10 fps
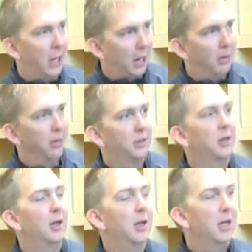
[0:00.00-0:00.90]
Thomas,
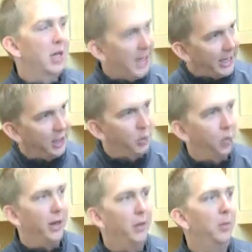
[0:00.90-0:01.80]

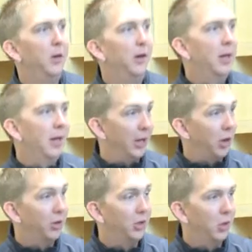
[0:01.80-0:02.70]
AUM, and
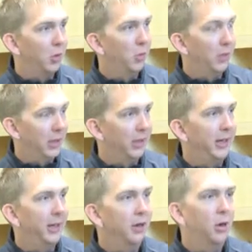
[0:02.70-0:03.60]
also
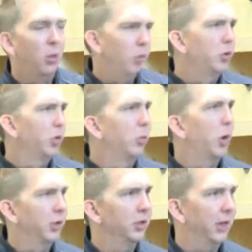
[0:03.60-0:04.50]
Milligan, what was your
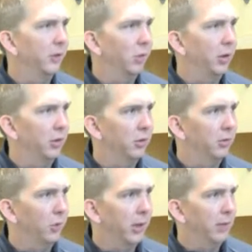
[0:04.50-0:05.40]
impressions after watching those four